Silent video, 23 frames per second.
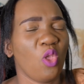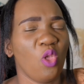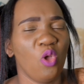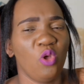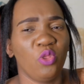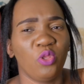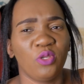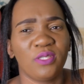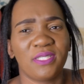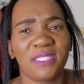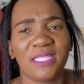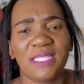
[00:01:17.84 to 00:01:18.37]

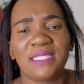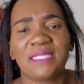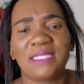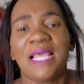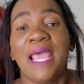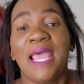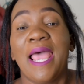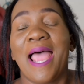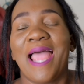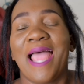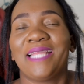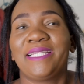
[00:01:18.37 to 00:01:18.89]
all those things.
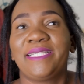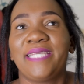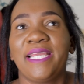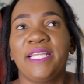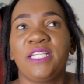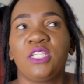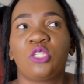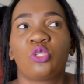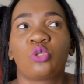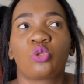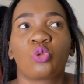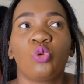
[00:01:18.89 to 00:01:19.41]
I
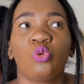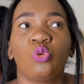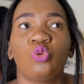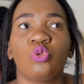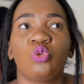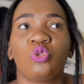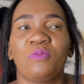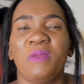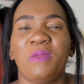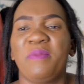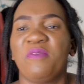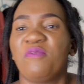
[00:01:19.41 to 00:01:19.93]
changed
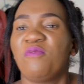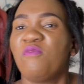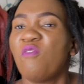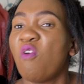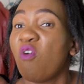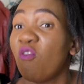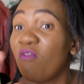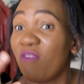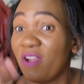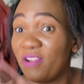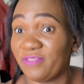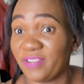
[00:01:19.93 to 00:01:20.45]
schools maybe
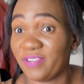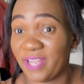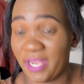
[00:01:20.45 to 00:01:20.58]
four or five